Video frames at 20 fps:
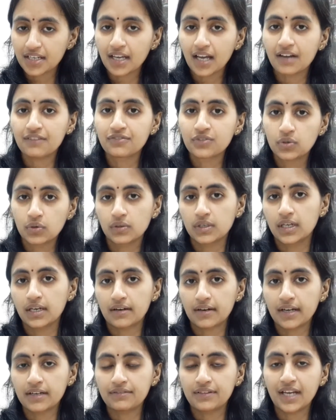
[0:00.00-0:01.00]
have Google,
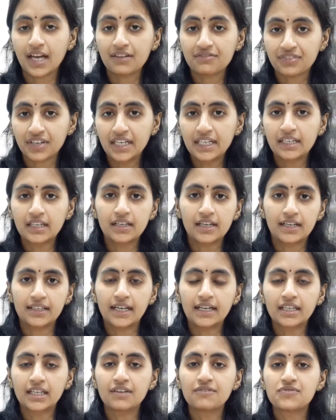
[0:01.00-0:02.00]
right? We have internet
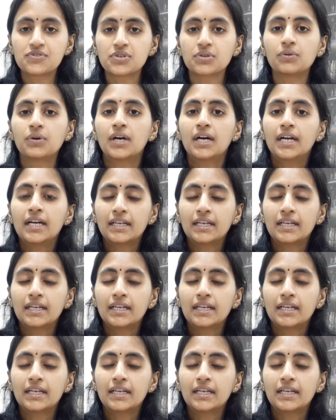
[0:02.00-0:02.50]
that gives you